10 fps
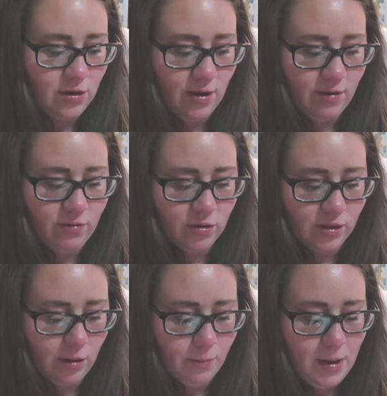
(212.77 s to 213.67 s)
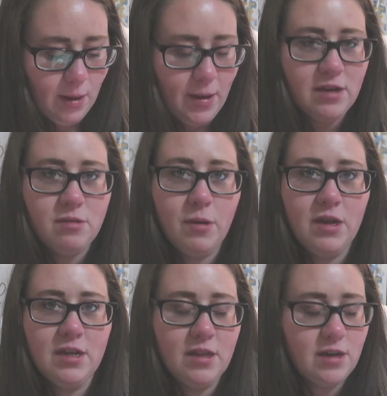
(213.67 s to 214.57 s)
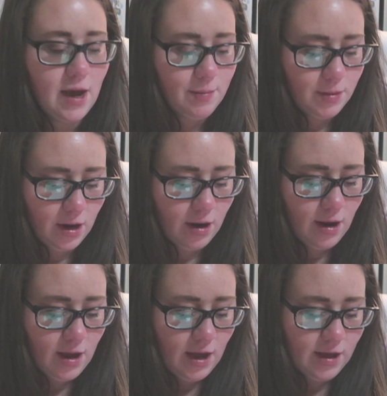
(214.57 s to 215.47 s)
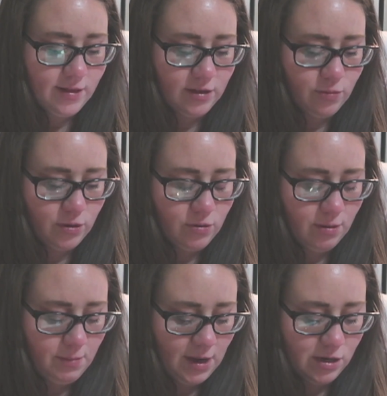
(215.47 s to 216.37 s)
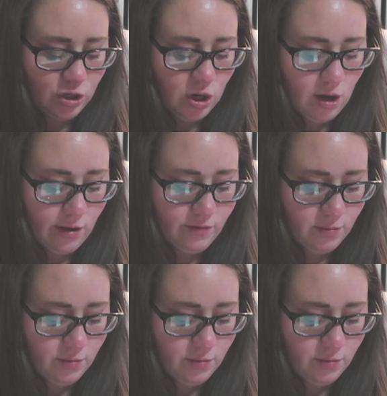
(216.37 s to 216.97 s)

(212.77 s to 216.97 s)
you have your little mailbox button at the top there and that's where you can manage all of